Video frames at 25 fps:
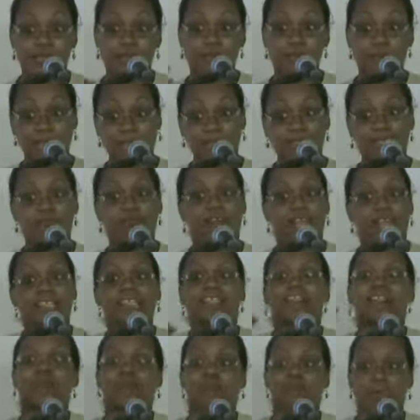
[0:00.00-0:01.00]
the best.
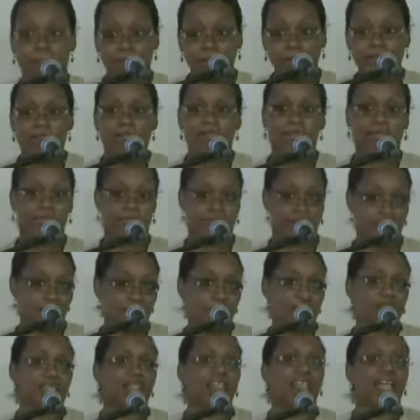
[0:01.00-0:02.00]
Rather than repeating the
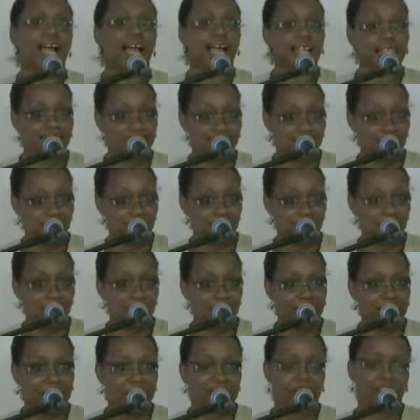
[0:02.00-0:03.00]
same thing that I'd said
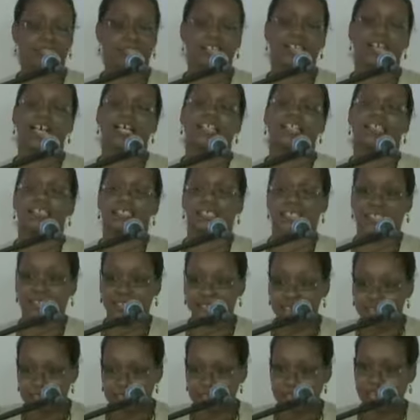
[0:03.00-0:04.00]
already, I
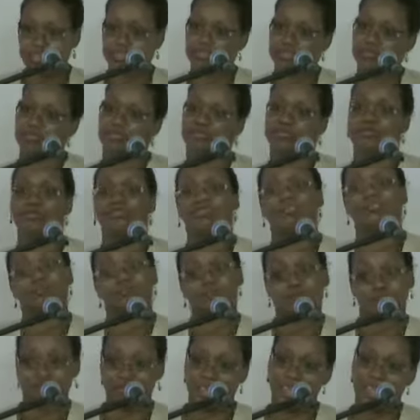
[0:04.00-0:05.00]
decided to just
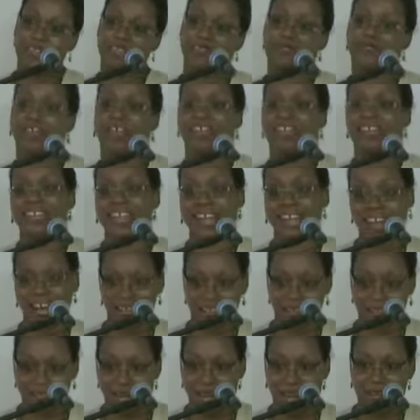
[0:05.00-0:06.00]
try the Venn
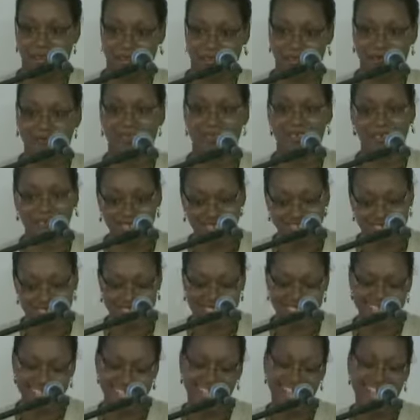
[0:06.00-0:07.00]
diagram route
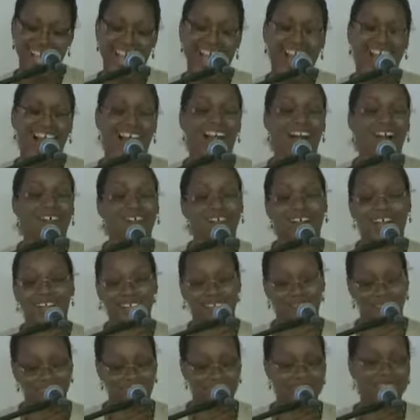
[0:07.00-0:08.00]

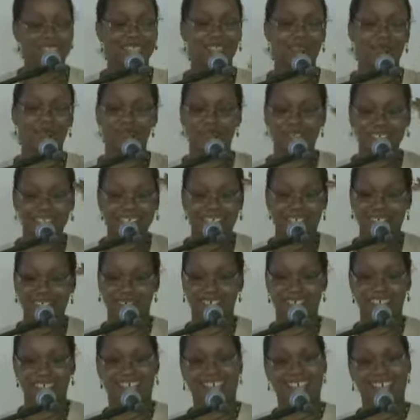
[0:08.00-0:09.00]
at the very simple
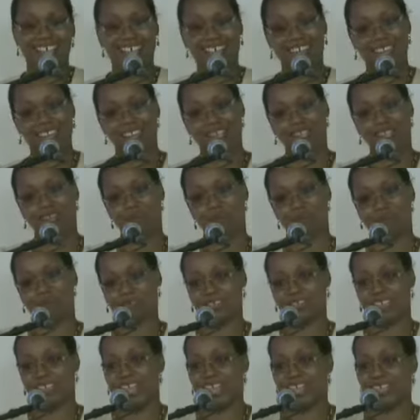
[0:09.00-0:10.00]
level that I could think
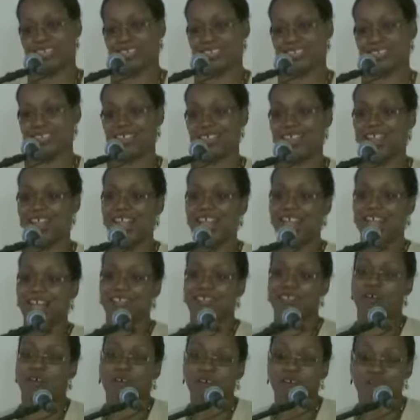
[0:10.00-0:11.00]
about it as a
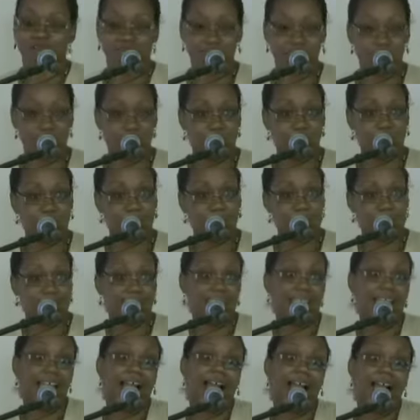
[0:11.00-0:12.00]
non-visual
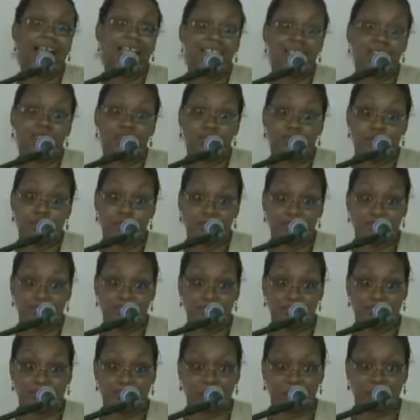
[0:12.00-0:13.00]
person. And it actually
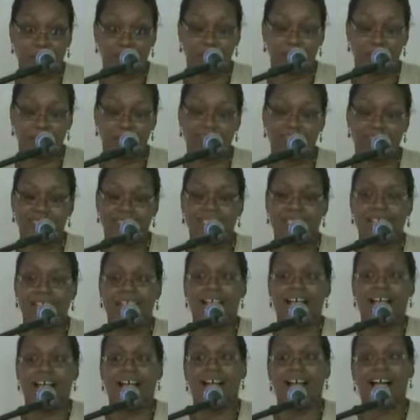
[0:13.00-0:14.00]
worked.
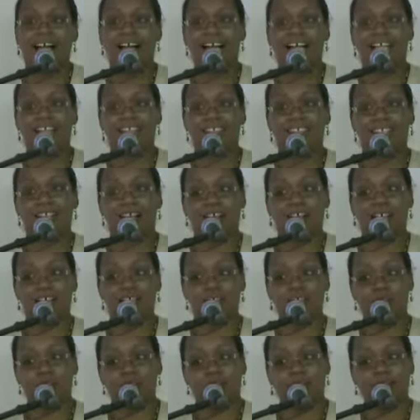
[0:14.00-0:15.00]
And
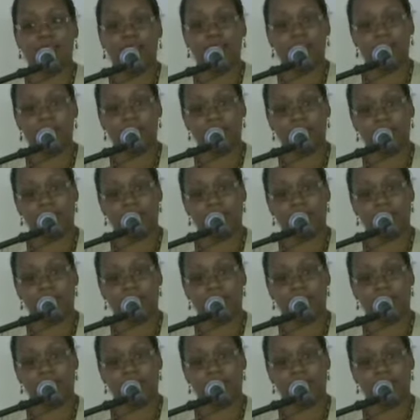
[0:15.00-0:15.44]
so I came to